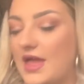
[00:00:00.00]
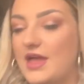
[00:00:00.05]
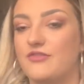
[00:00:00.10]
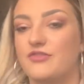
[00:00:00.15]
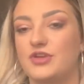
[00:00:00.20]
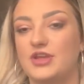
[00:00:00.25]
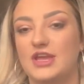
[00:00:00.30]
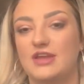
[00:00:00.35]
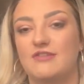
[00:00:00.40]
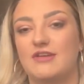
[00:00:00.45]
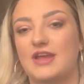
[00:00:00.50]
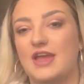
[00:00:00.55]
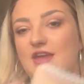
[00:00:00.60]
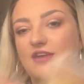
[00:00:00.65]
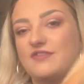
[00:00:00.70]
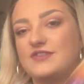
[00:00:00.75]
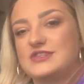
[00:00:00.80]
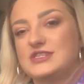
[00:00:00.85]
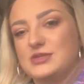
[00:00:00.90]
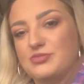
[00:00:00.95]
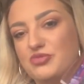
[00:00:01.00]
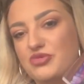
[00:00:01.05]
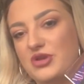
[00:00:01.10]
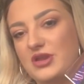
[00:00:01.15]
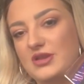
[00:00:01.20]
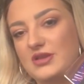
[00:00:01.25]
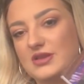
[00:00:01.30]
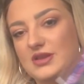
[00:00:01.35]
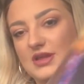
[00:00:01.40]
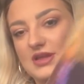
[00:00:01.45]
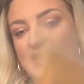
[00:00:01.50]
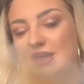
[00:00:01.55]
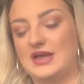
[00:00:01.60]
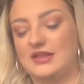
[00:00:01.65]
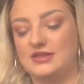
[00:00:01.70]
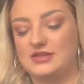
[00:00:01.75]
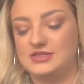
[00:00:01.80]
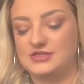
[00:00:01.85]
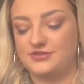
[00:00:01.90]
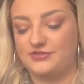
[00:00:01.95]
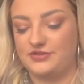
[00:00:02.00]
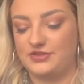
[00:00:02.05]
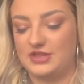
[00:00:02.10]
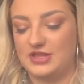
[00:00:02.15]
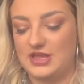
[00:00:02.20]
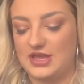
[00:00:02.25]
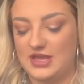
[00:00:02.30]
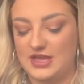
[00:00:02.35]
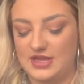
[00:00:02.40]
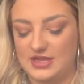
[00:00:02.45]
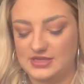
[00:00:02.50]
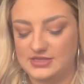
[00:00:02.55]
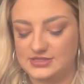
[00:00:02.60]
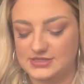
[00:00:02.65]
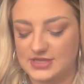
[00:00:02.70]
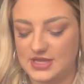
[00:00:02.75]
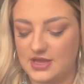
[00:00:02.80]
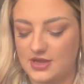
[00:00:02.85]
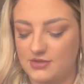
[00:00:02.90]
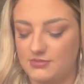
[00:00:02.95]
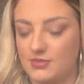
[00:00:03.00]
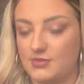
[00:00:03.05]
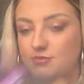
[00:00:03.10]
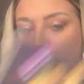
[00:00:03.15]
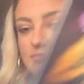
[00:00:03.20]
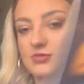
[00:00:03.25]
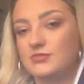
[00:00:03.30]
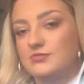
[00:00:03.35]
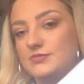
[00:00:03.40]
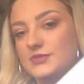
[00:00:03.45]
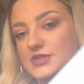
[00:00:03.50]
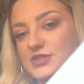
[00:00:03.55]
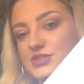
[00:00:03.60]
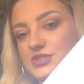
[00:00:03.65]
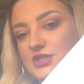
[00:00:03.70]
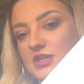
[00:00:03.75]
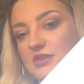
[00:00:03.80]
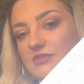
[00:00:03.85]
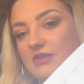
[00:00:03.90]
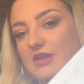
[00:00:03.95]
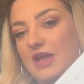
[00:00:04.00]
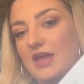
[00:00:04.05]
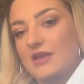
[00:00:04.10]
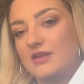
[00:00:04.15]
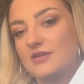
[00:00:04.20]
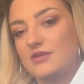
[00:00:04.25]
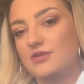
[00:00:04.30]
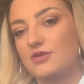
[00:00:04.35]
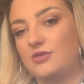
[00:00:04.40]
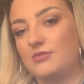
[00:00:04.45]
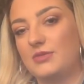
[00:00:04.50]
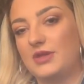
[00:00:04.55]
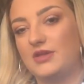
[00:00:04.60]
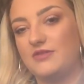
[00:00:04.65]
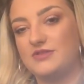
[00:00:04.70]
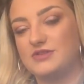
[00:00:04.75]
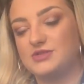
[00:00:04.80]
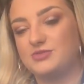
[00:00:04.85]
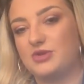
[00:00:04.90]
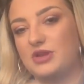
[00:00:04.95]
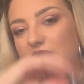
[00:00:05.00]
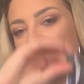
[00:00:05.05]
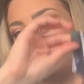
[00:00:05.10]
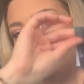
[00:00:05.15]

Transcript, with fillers: Every year I get a Vistaprint calendar for the year. So my mum this year again got me a Vistaprint